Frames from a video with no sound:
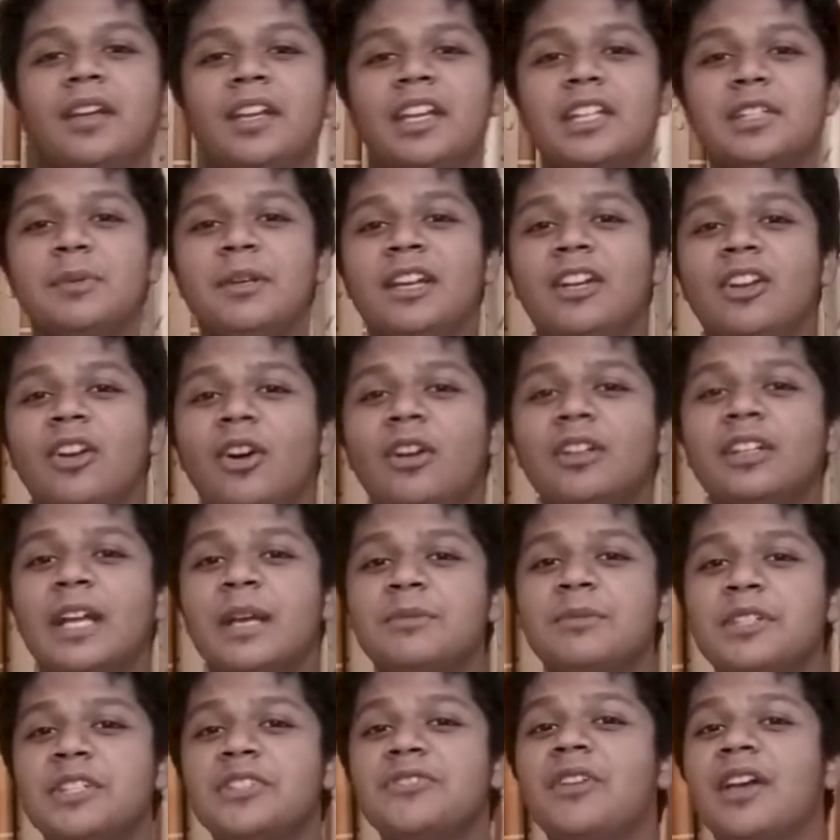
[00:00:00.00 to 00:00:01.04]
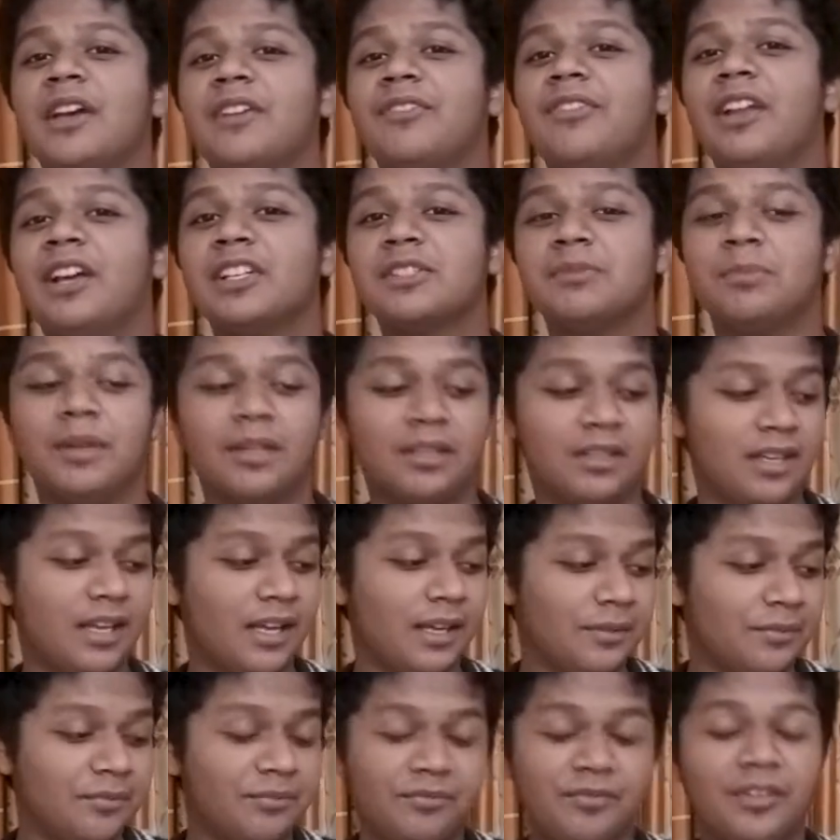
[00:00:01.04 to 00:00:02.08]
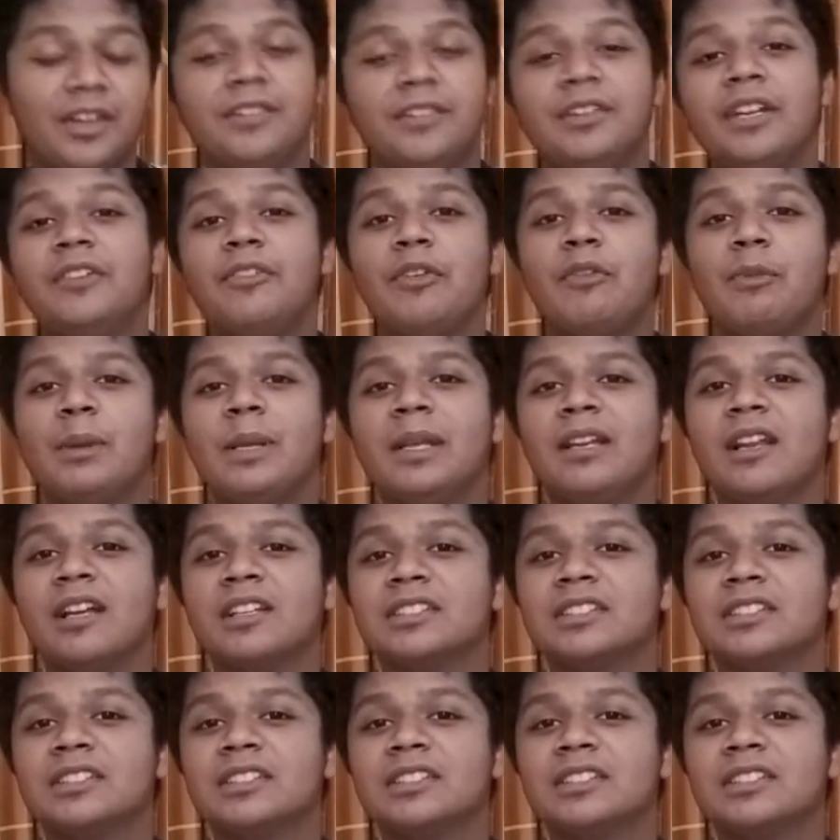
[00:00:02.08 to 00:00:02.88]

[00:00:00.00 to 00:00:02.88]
has been a long time since we have class met. Like, when did we meet last